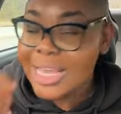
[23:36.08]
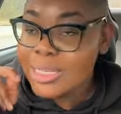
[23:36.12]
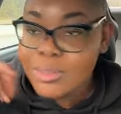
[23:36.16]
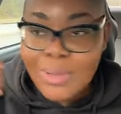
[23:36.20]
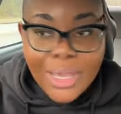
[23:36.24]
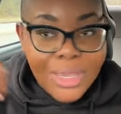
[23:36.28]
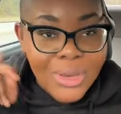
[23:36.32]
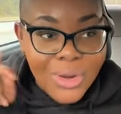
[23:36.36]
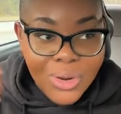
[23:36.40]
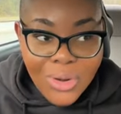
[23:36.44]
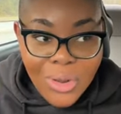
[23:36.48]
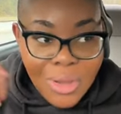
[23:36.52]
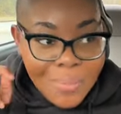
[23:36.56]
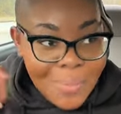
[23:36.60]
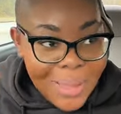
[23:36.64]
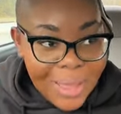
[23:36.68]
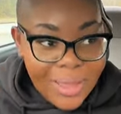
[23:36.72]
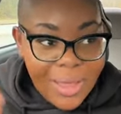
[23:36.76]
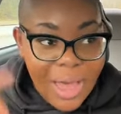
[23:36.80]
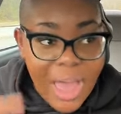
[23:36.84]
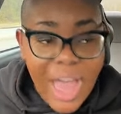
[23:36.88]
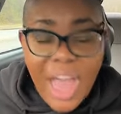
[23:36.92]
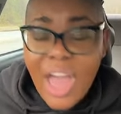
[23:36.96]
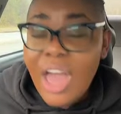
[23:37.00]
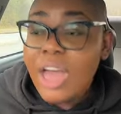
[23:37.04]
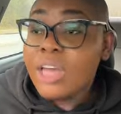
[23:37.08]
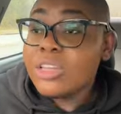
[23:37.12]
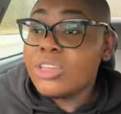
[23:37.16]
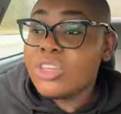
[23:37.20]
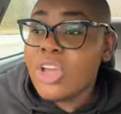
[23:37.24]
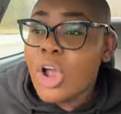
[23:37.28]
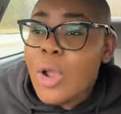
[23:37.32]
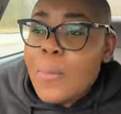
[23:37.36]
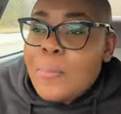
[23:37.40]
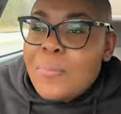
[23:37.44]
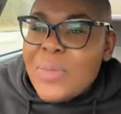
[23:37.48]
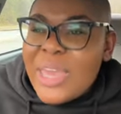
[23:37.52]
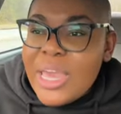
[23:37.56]
That's why you don't know about God.
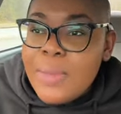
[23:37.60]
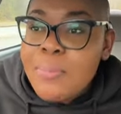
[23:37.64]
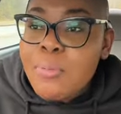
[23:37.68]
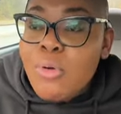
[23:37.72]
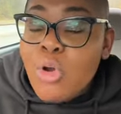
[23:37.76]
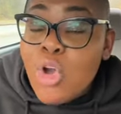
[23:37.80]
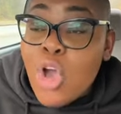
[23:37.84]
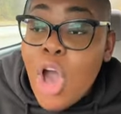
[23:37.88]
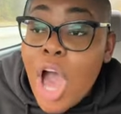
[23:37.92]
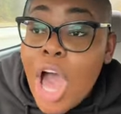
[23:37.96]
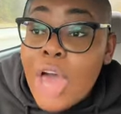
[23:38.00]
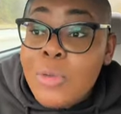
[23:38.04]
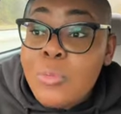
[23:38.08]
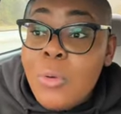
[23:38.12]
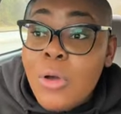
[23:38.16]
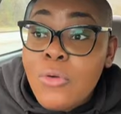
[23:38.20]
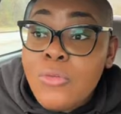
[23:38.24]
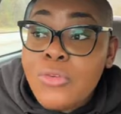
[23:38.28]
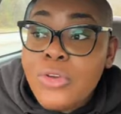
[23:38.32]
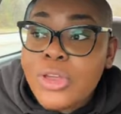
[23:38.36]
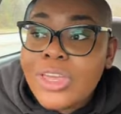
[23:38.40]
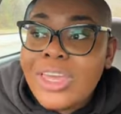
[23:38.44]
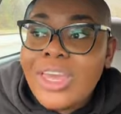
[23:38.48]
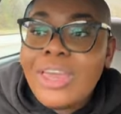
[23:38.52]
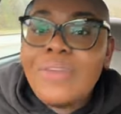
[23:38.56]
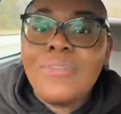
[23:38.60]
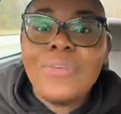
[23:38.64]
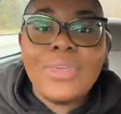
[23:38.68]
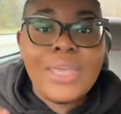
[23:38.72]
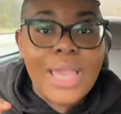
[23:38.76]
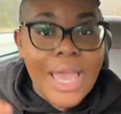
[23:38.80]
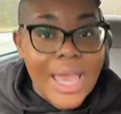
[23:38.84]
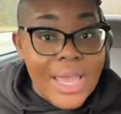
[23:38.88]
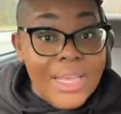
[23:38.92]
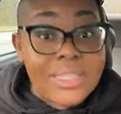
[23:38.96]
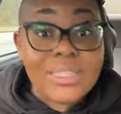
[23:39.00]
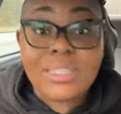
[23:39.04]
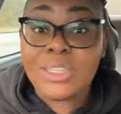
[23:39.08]
There are people God won't forgive.
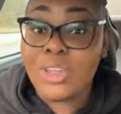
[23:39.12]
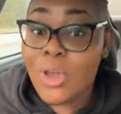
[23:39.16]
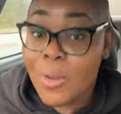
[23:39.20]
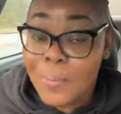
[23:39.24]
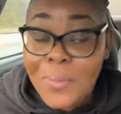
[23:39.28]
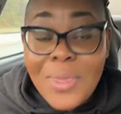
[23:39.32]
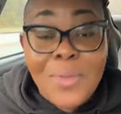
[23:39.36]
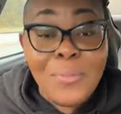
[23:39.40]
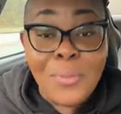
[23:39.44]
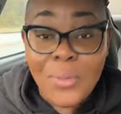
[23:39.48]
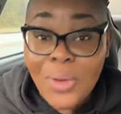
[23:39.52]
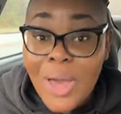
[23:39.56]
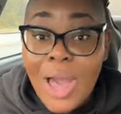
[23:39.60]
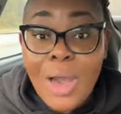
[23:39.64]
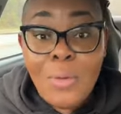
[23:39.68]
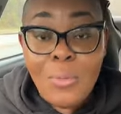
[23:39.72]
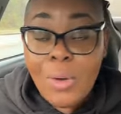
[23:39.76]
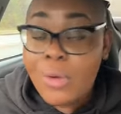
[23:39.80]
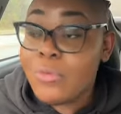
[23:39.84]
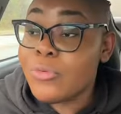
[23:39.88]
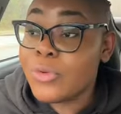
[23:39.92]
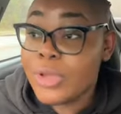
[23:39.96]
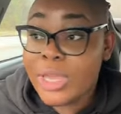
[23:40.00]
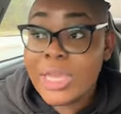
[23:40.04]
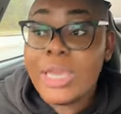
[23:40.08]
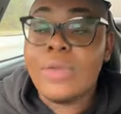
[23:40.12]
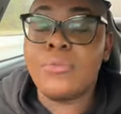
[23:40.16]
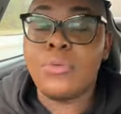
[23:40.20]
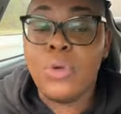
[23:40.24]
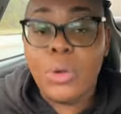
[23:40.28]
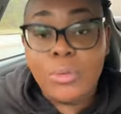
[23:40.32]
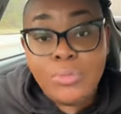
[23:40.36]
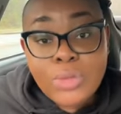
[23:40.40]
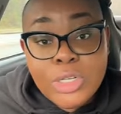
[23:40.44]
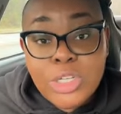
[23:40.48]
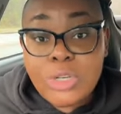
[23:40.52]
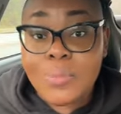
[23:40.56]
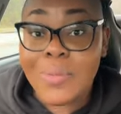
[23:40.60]
Yes, there are people God won't forgive.
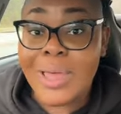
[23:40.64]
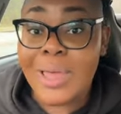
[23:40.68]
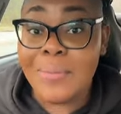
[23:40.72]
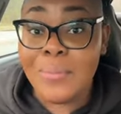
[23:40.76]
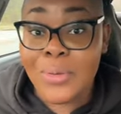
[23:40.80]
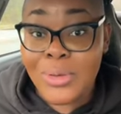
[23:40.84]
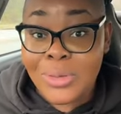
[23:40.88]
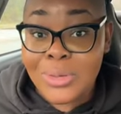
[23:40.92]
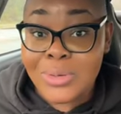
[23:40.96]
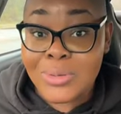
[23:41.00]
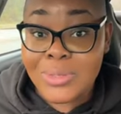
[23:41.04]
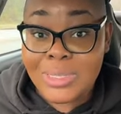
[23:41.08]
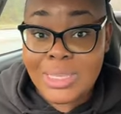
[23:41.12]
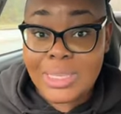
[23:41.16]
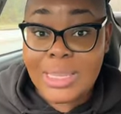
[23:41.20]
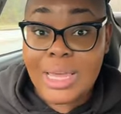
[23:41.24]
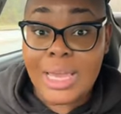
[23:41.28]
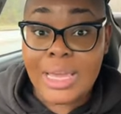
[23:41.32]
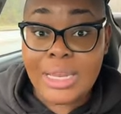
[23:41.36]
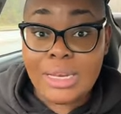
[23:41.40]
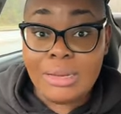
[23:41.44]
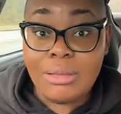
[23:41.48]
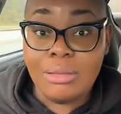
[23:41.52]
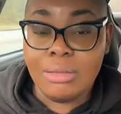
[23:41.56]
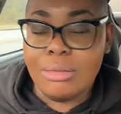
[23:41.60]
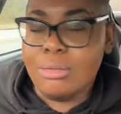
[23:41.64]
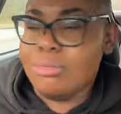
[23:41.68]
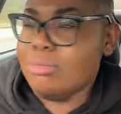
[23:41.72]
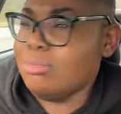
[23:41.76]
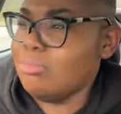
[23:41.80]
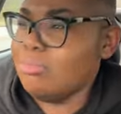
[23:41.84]
Go and read your Bible and you'll see that.